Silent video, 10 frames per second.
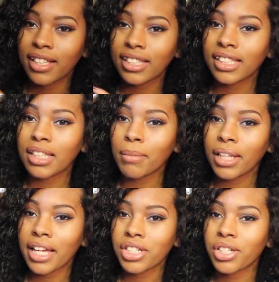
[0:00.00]
This is the
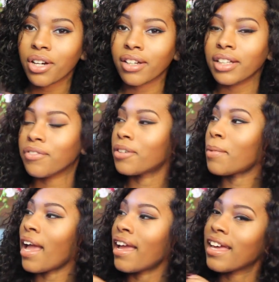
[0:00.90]
Malaysian curly
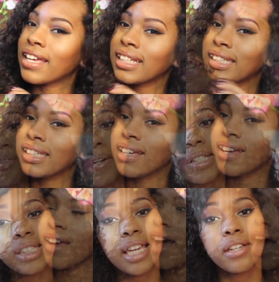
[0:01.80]
from AS. So
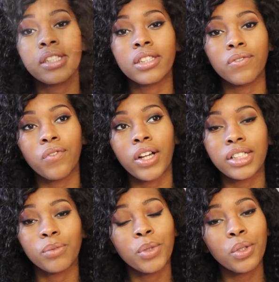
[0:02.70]
first thing is
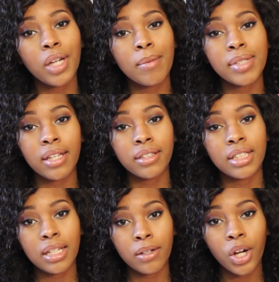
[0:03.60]
first, when you come down
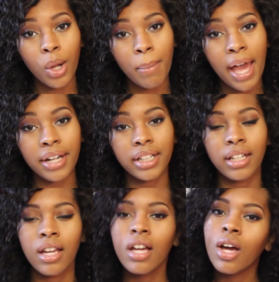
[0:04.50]
to the curl
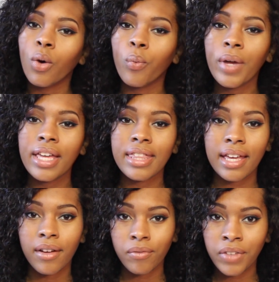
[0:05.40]
pattern, with
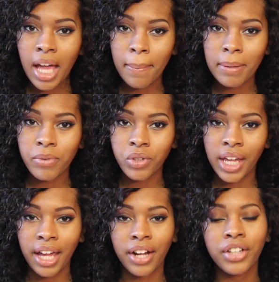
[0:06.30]
VIP
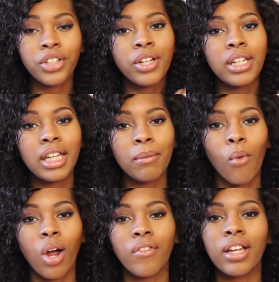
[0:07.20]
Beauty hair, you're going to get
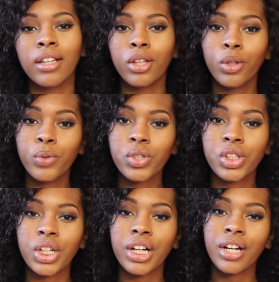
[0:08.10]
more of a
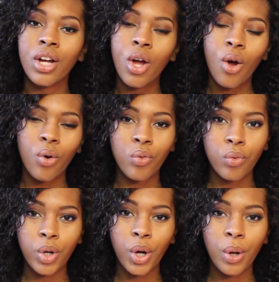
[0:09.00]
looser
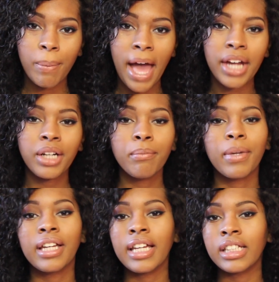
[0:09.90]
curl pattern,
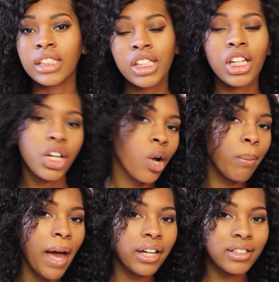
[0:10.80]
but it's still a curl
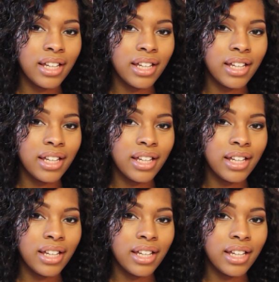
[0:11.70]
pattern